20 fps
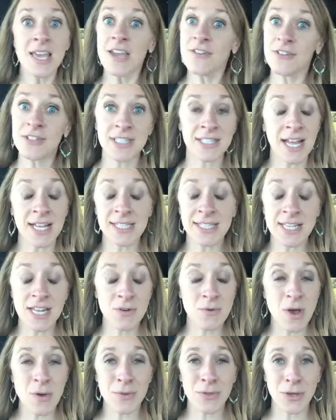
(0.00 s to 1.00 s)
if it's not
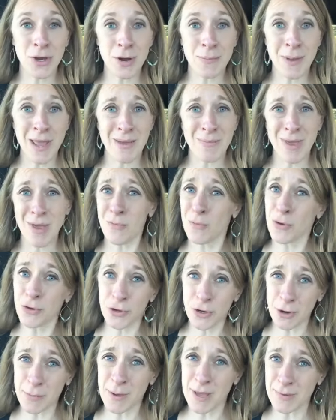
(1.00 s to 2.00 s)
sitting well with your baby, well,
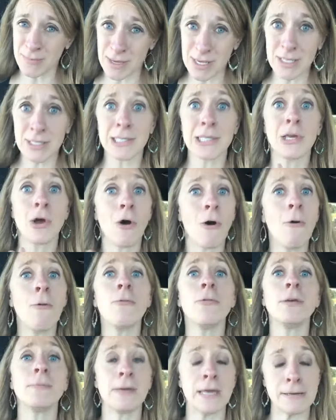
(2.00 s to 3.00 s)
your baby is the
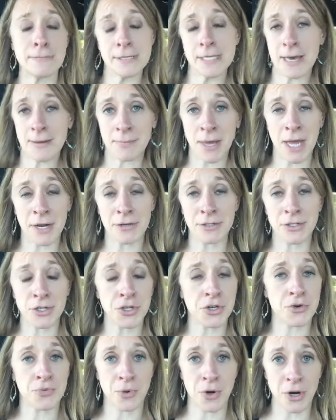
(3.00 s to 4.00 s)
only baby that matters
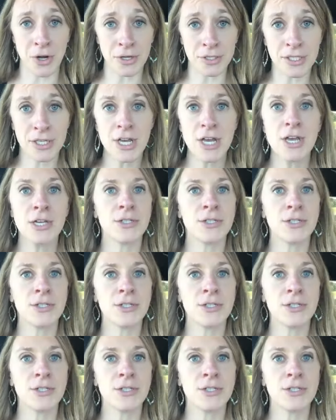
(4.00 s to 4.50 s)
in your world.